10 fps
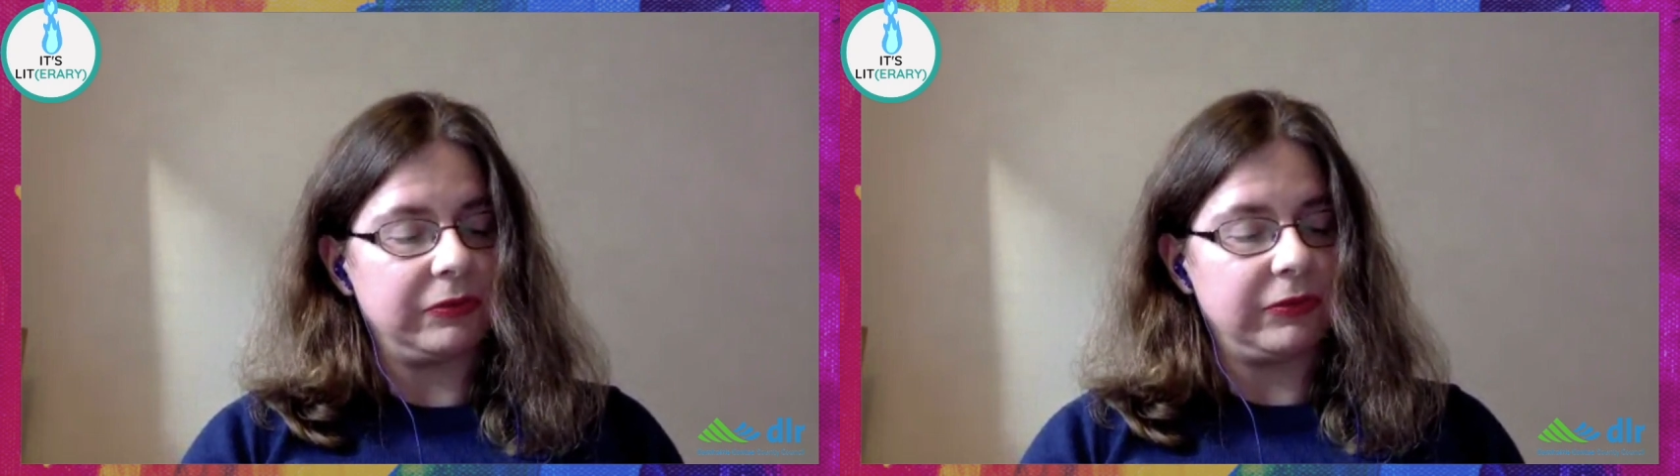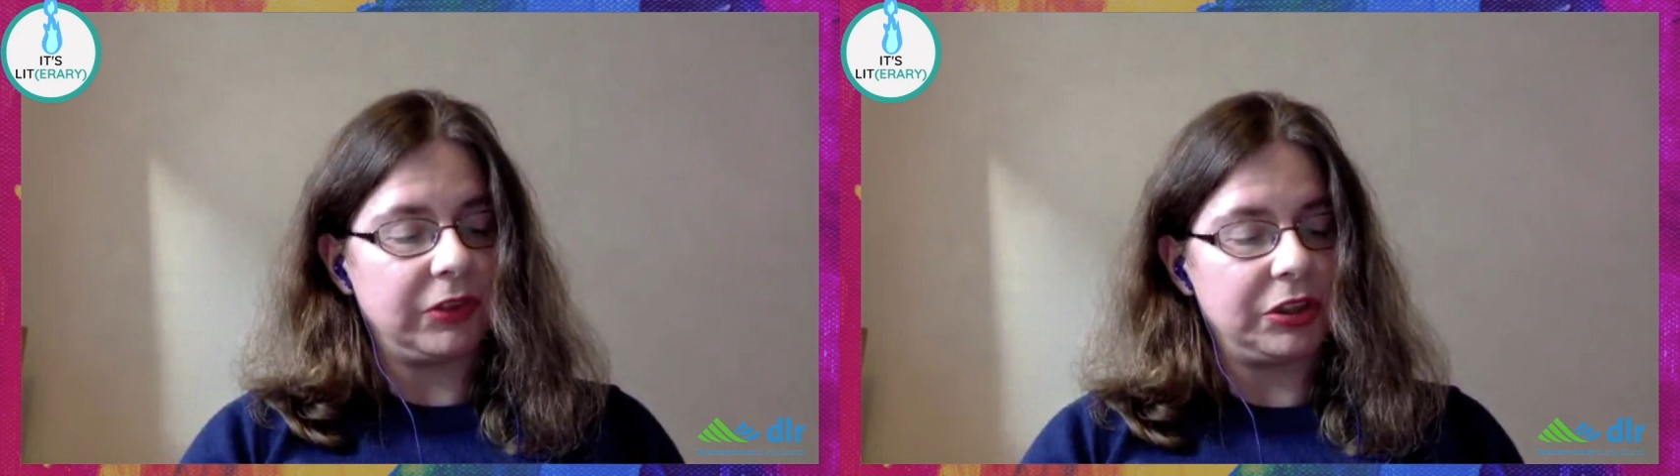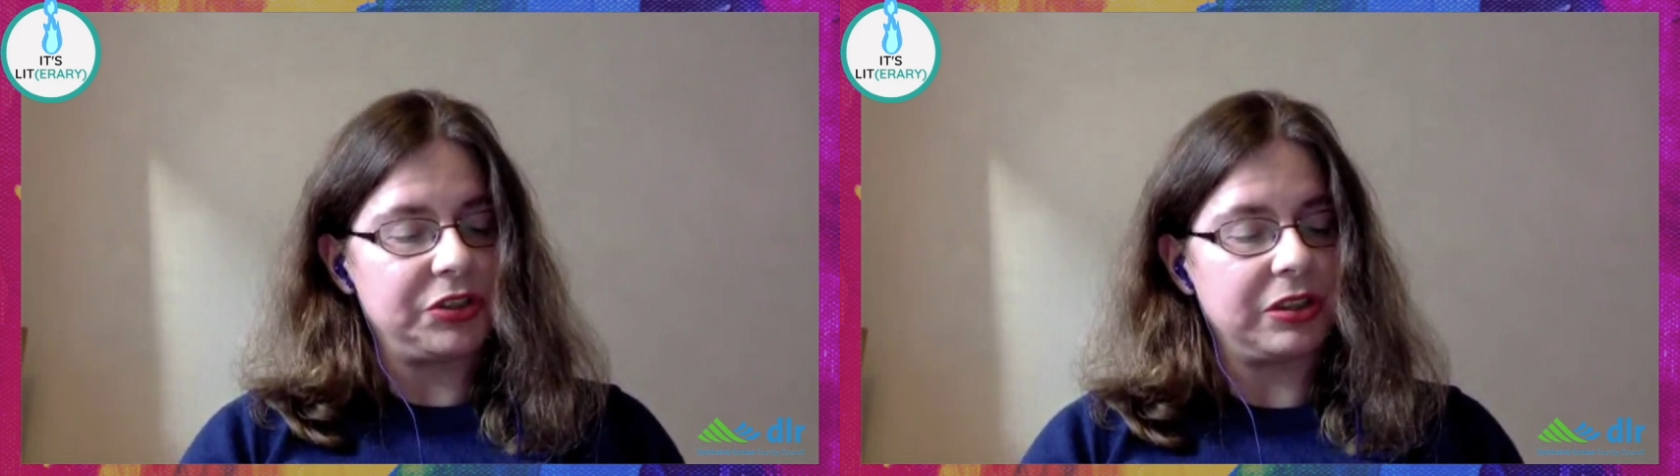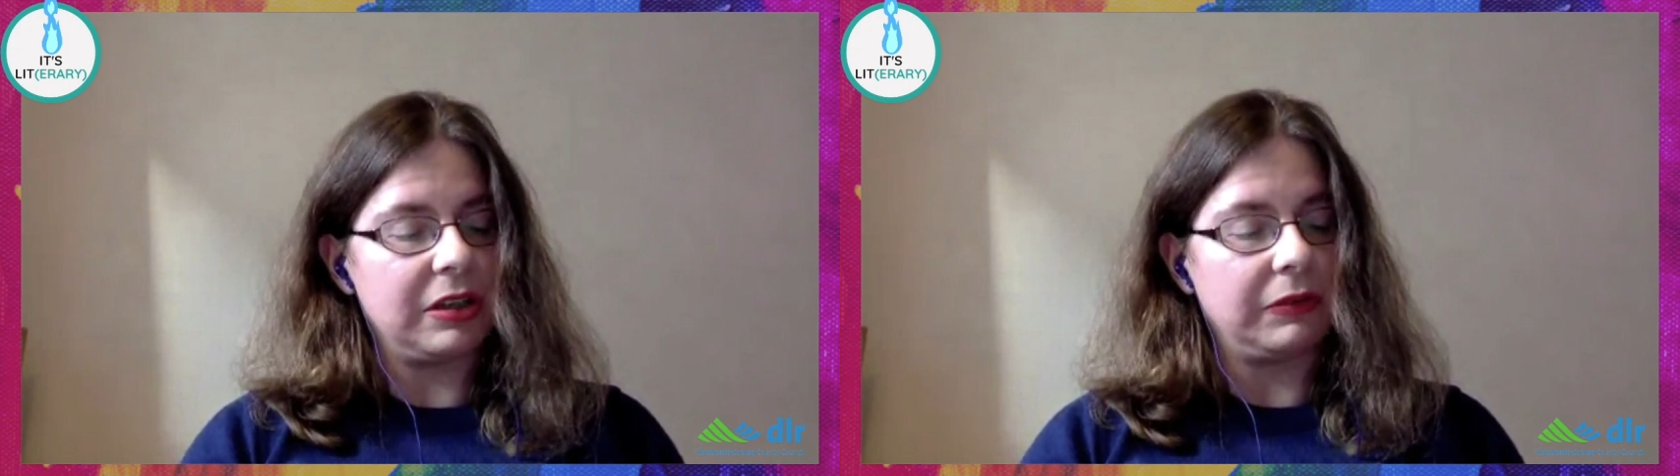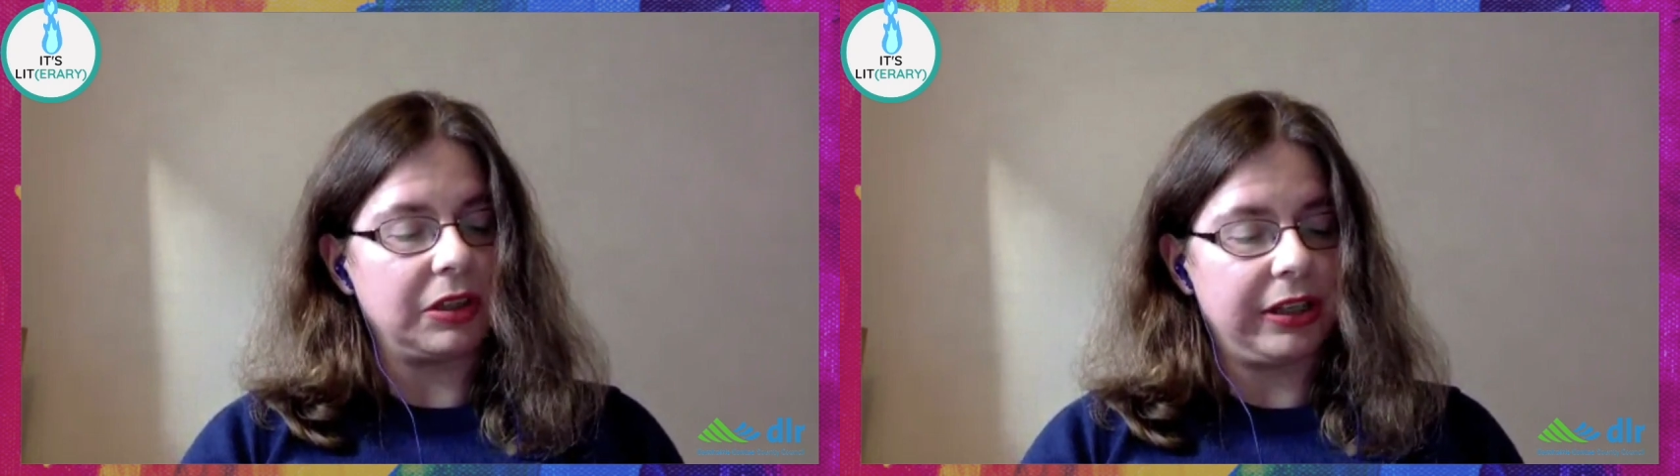version of
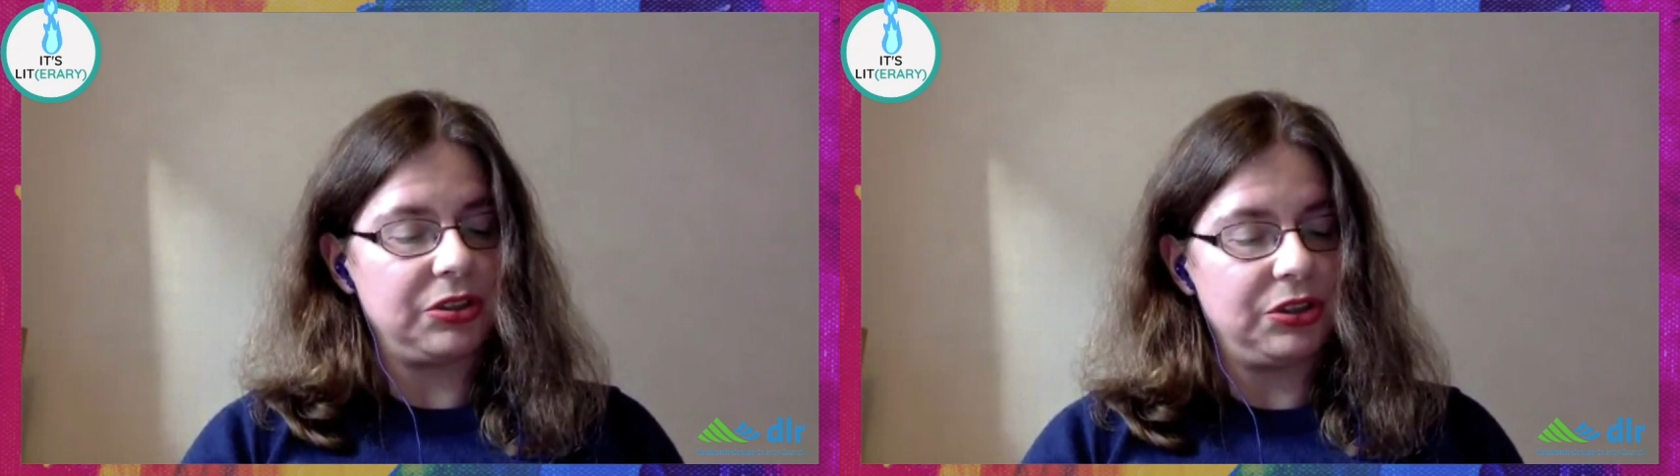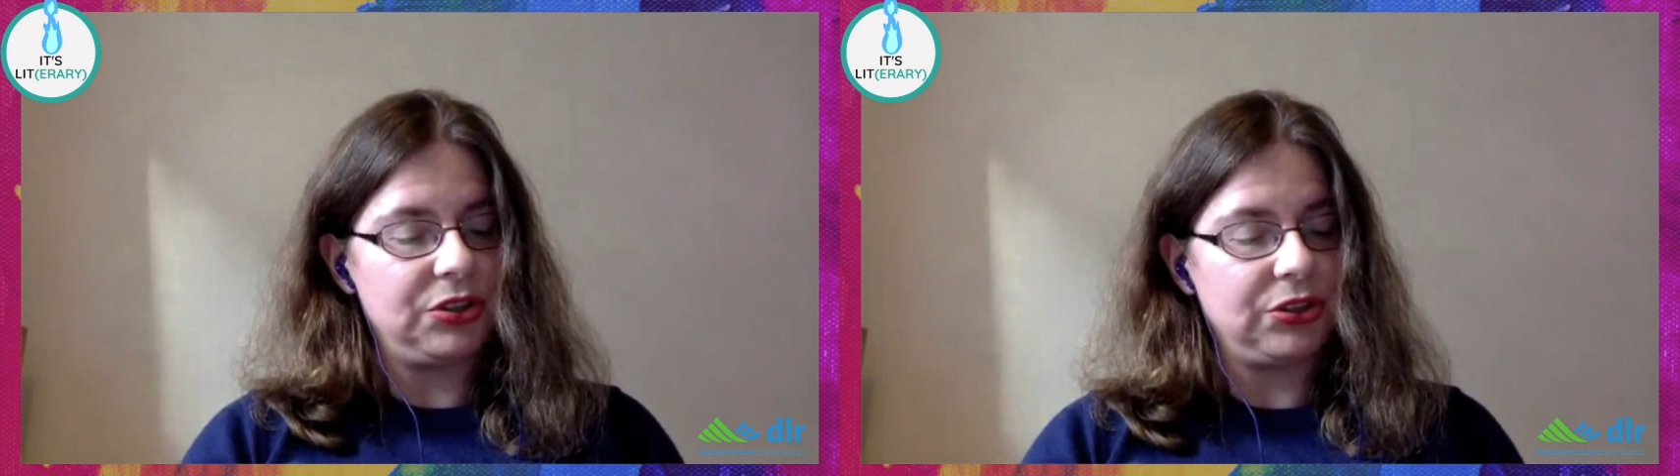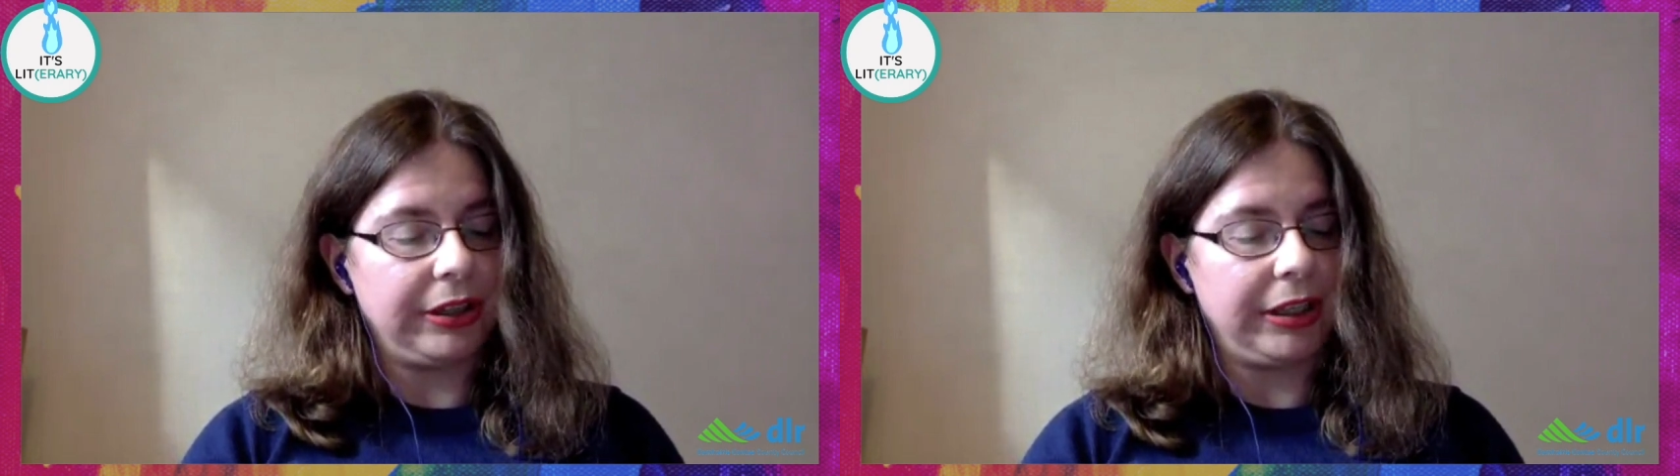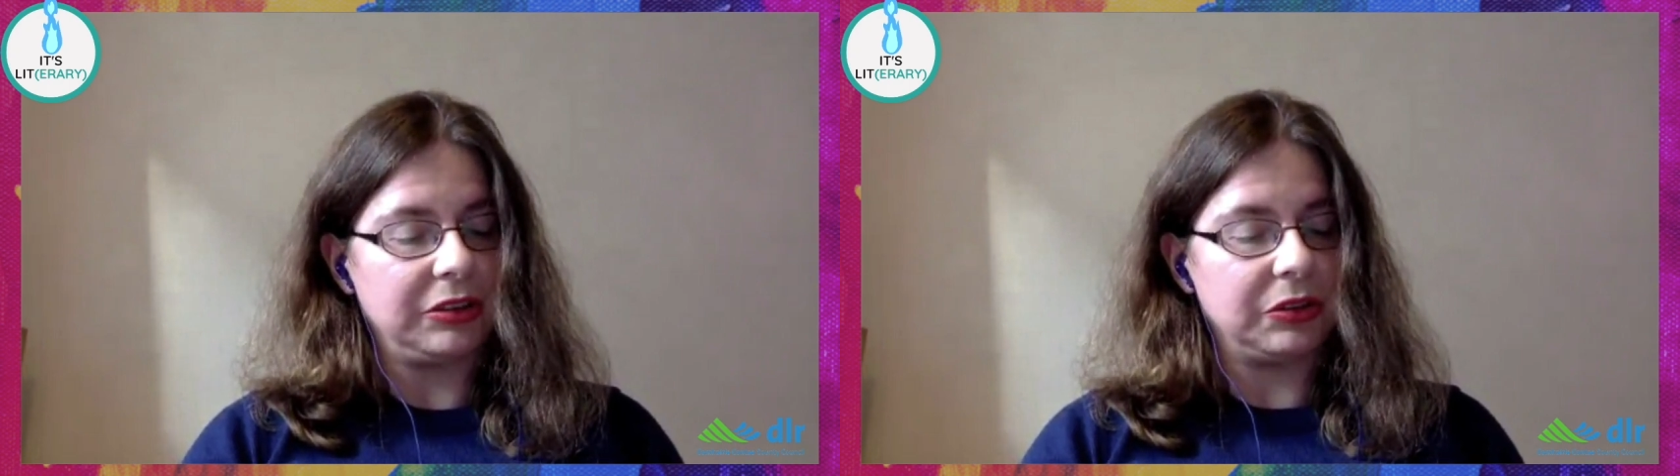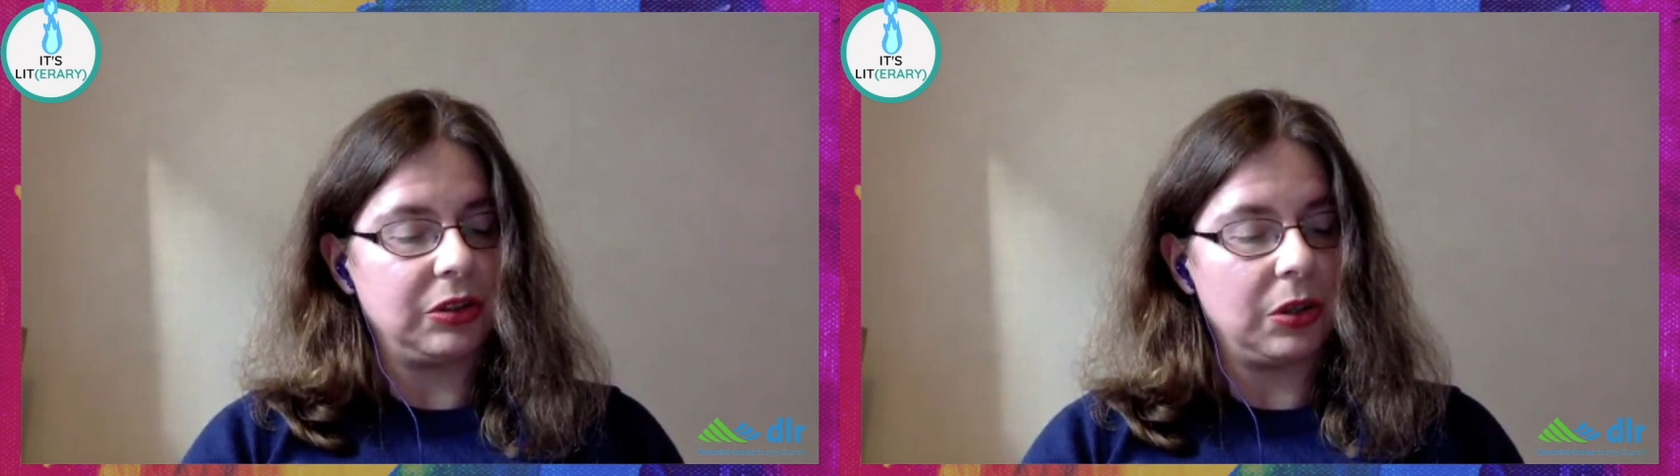our
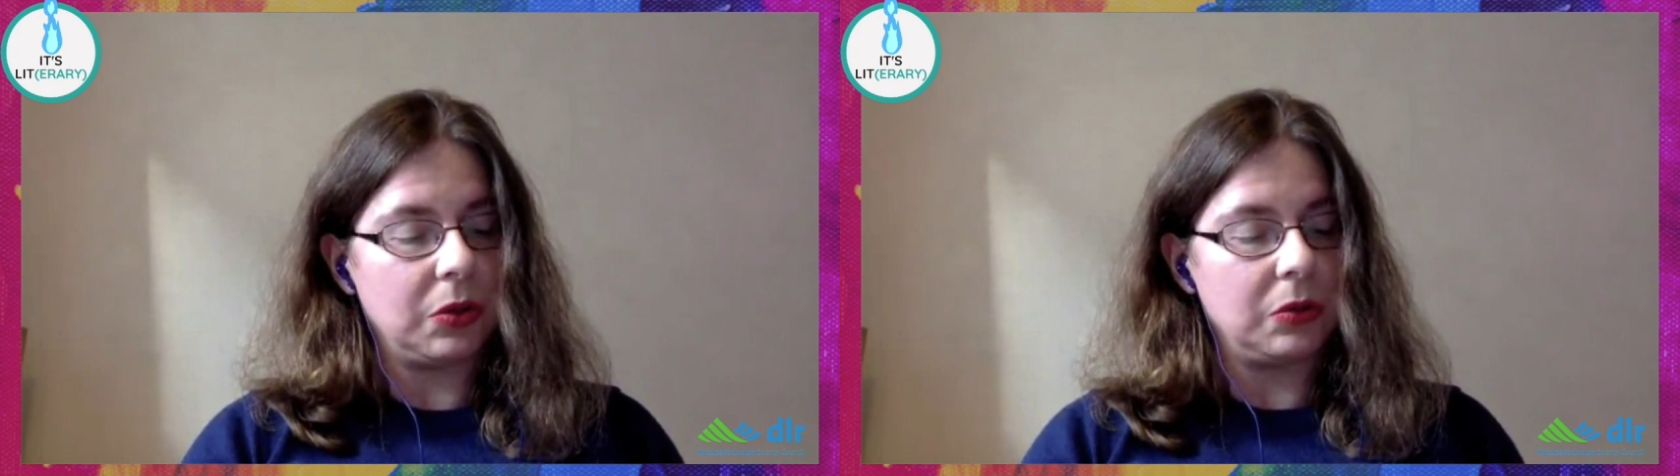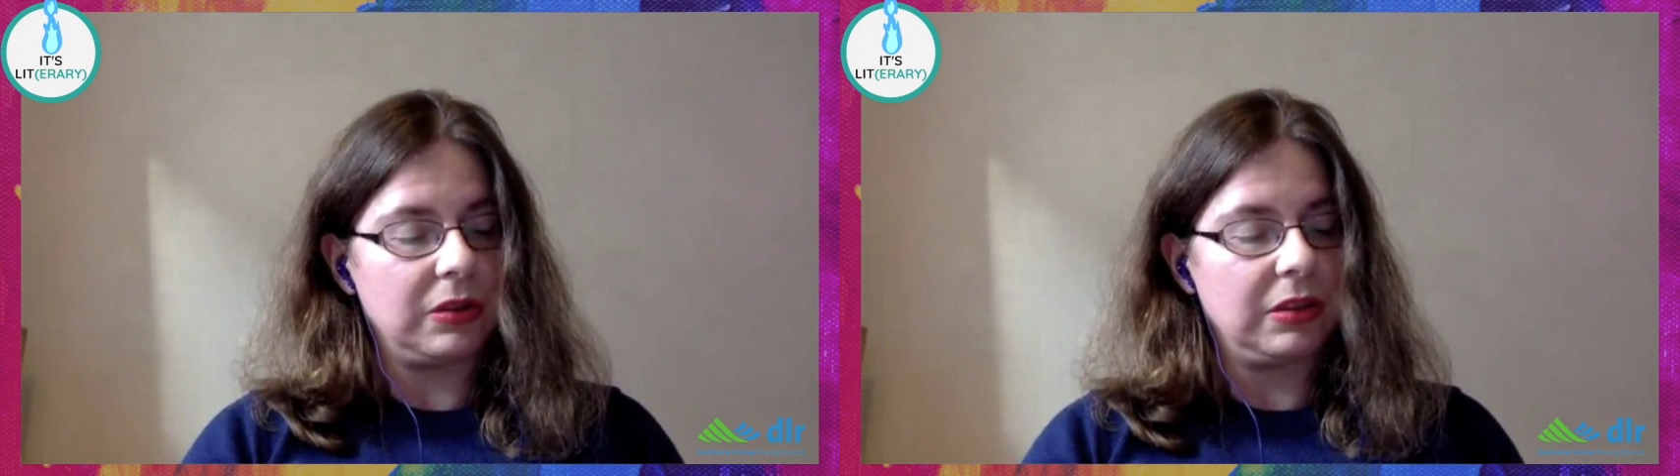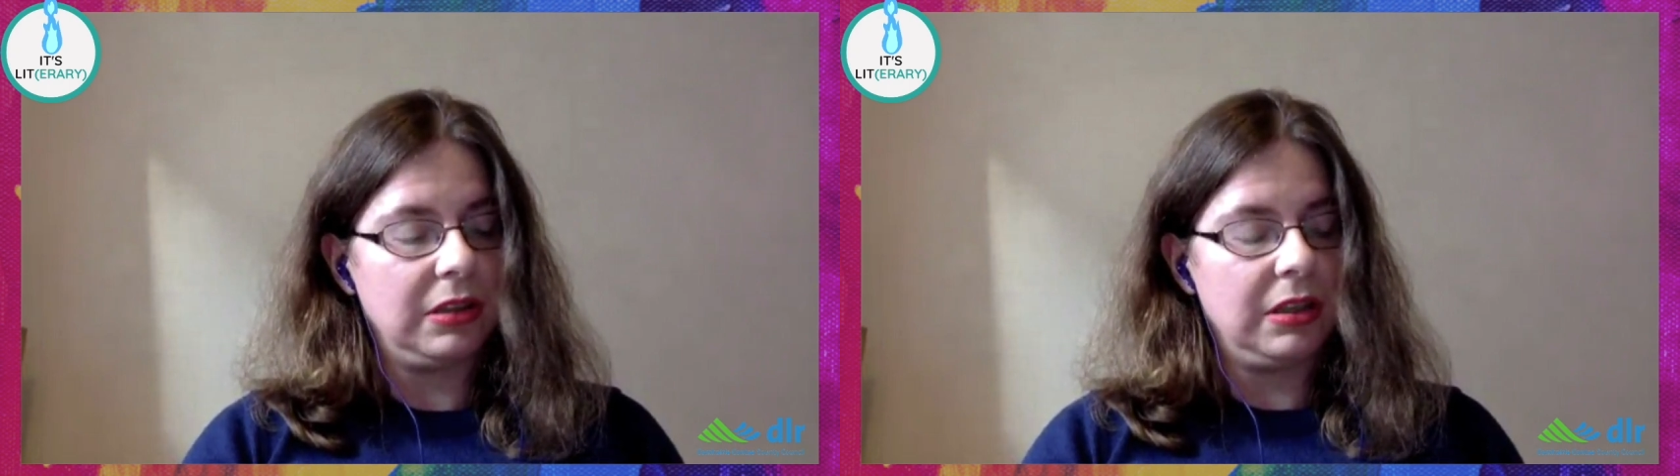childhood code.